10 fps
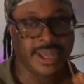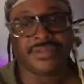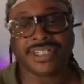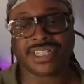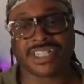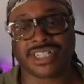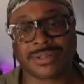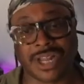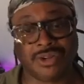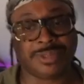This is the
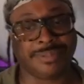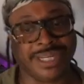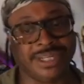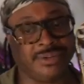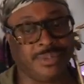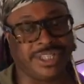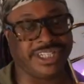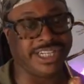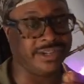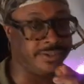slow speed with the
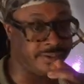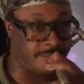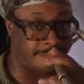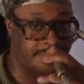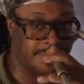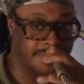single tongue.